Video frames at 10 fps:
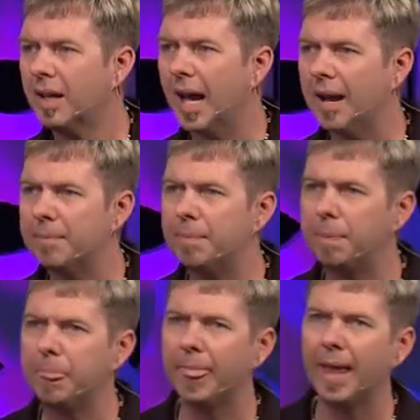
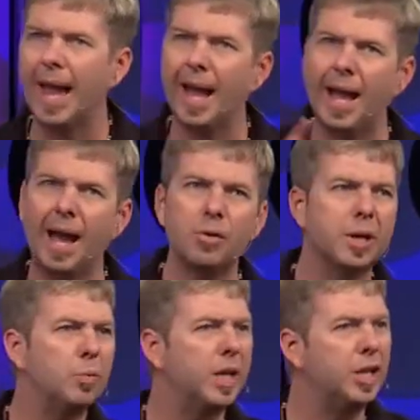um, how, how
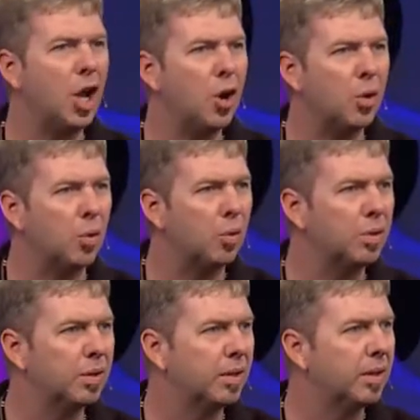can we know
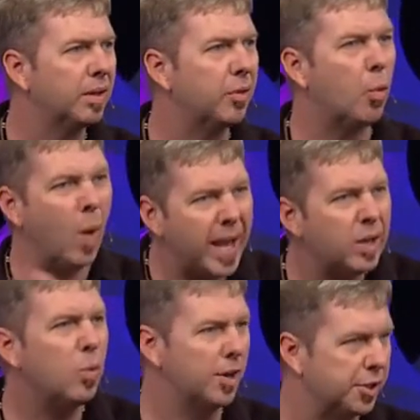the way
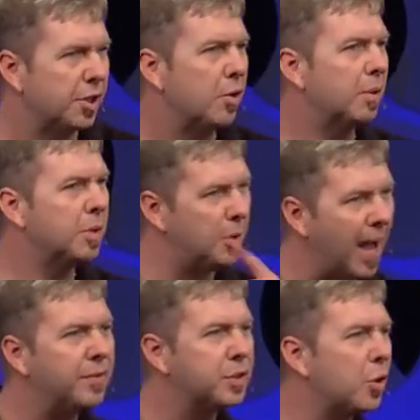to where you're going when you
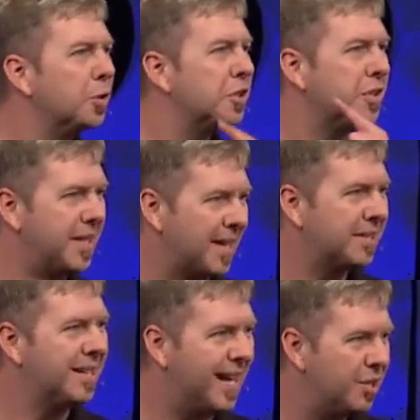haven't told us the
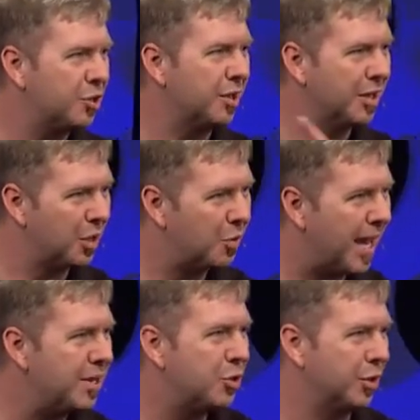destination, the
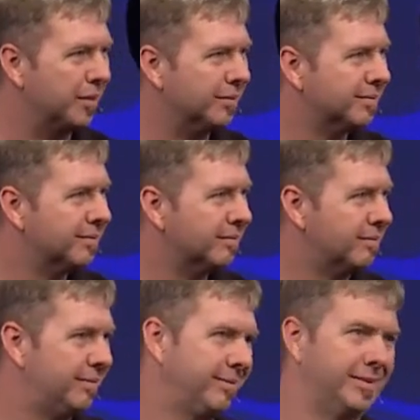location?
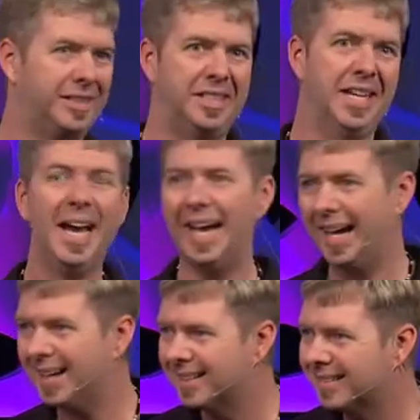
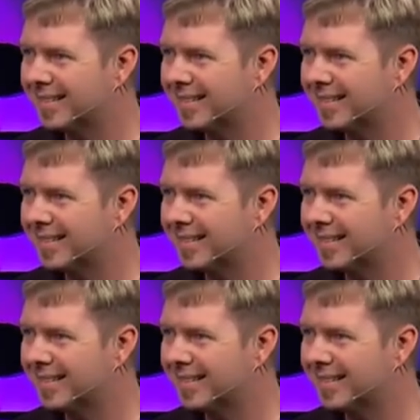Duh.